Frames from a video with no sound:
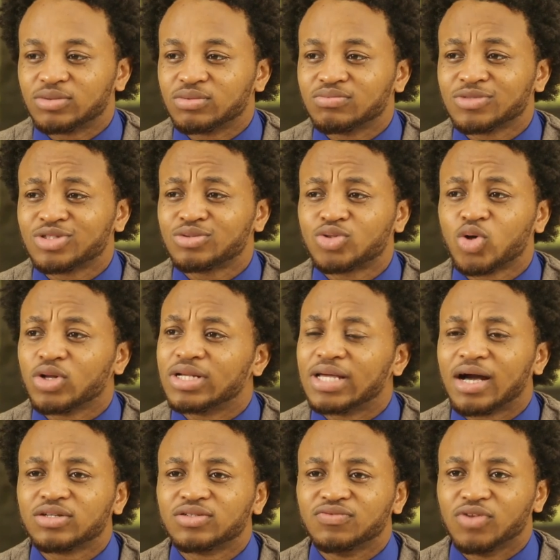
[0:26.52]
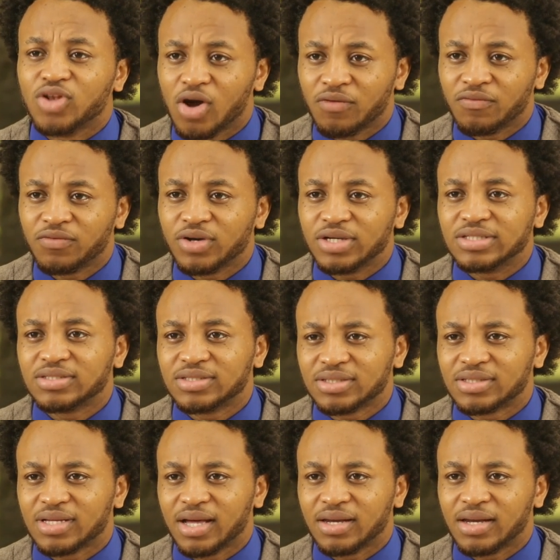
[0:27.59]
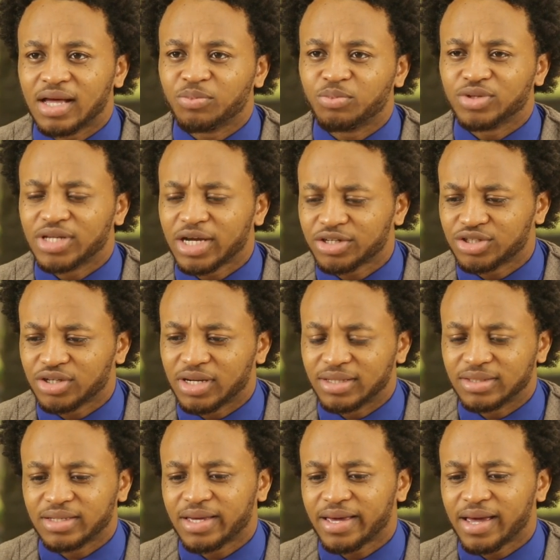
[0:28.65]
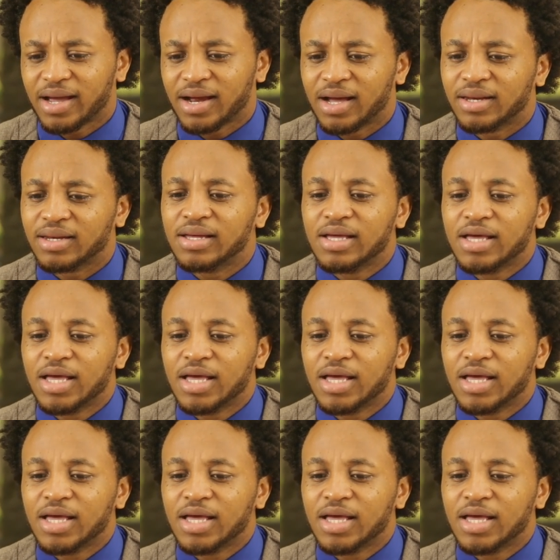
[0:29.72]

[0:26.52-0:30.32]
it totally out of love for his sister and protection and care,